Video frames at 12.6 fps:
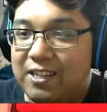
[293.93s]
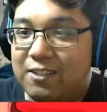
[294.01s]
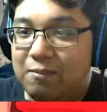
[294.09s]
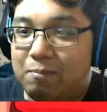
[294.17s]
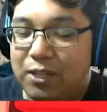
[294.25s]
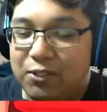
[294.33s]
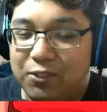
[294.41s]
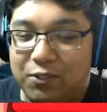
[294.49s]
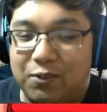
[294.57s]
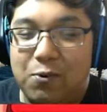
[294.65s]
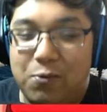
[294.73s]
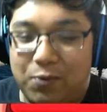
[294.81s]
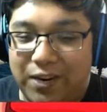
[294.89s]
picture.
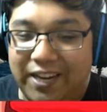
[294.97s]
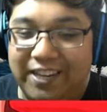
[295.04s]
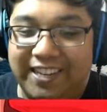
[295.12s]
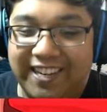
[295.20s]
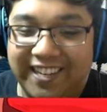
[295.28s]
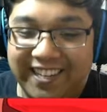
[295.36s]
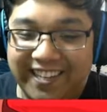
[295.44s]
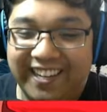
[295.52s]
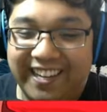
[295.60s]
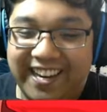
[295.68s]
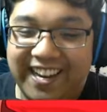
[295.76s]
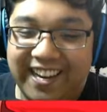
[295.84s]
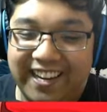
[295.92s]

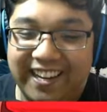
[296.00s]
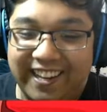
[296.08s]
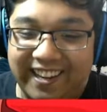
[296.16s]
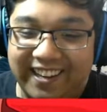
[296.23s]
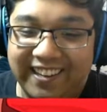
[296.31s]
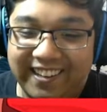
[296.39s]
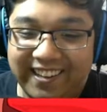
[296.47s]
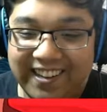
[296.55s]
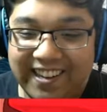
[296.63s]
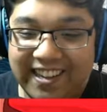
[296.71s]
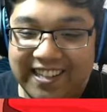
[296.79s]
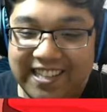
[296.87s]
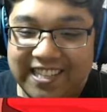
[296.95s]
Okay.
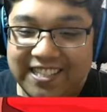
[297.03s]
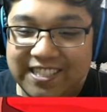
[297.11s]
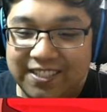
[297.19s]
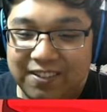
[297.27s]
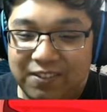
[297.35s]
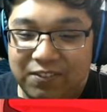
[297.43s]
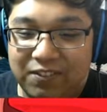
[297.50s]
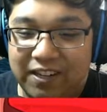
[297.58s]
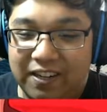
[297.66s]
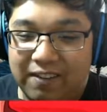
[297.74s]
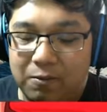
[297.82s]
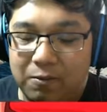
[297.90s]
This is so funny.